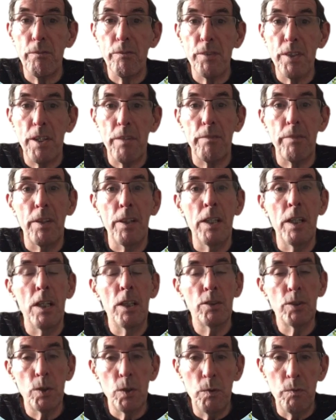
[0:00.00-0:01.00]
Frith,
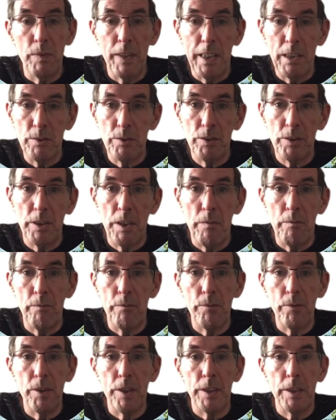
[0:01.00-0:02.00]

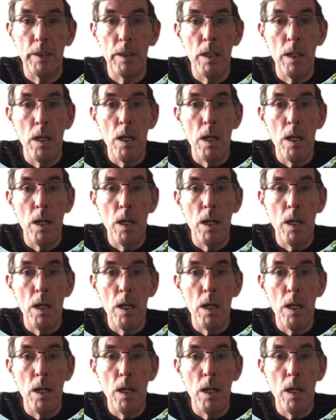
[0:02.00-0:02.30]
2003.